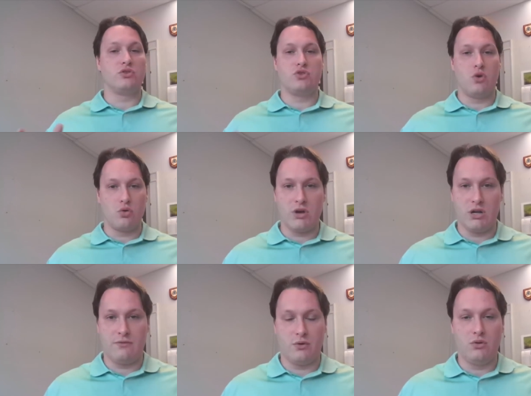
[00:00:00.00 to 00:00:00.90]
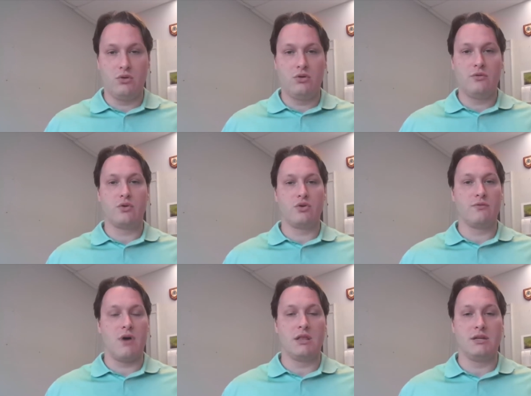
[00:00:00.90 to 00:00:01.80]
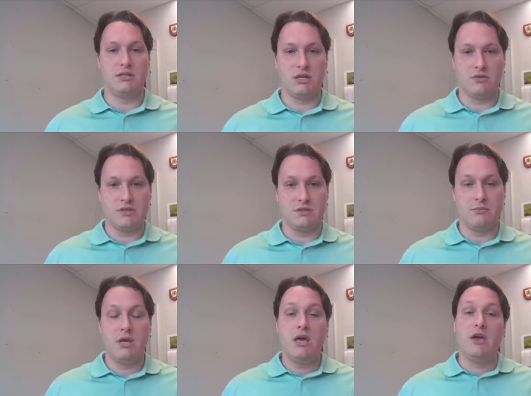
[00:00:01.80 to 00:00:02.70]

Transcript: so grateful for your volunteerism.